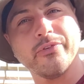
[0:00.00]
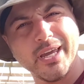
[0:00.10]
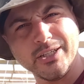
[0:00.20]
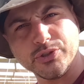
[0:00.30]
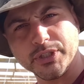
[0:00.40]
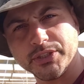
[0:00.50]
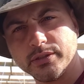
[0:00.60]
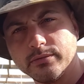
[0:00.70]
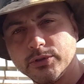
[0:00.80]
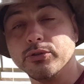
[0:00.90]
of
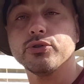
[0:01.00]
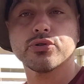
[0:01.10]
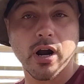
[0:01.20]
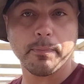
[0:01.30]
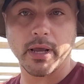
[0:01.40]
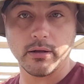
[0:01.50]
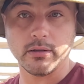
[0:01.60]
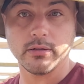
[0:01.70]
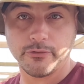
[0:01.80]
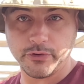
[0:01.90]
interest to
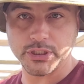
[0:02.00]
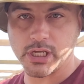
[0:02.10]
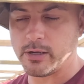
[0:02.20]
tropical fish